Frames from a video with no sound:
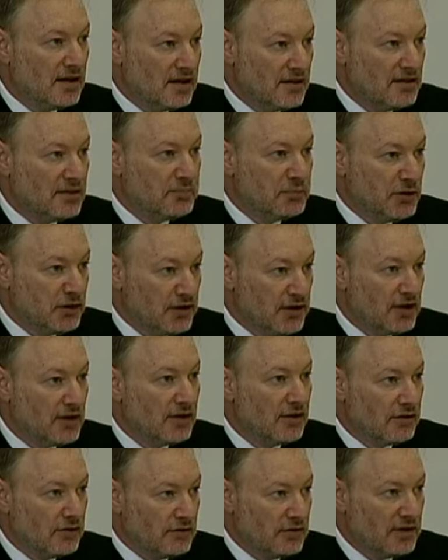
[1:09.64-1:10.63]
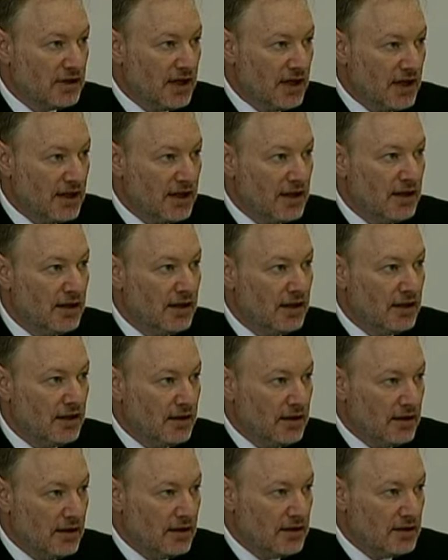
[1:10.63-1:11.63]
This particular day
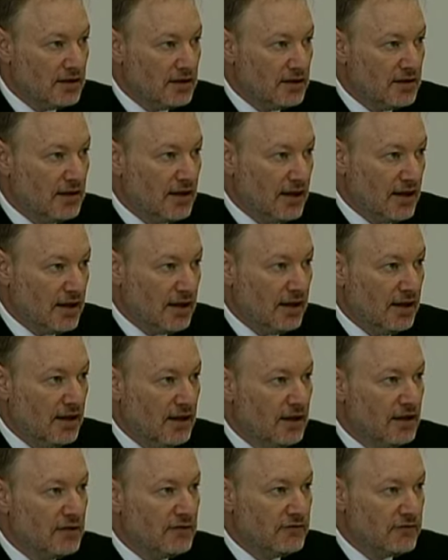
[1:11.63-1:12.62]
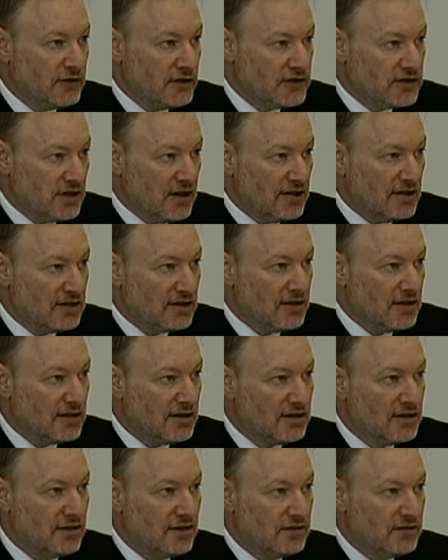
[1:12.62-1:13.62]
is a day for
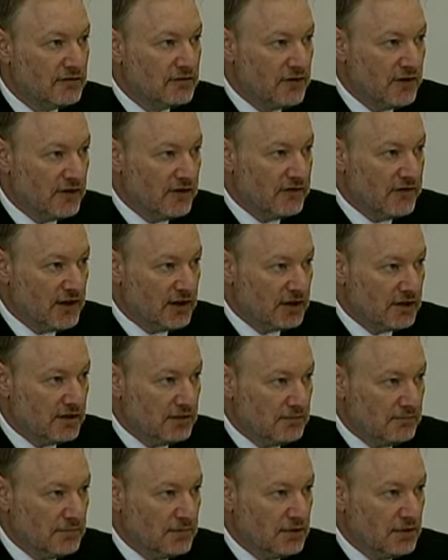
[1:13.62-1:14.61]
justice for the victim.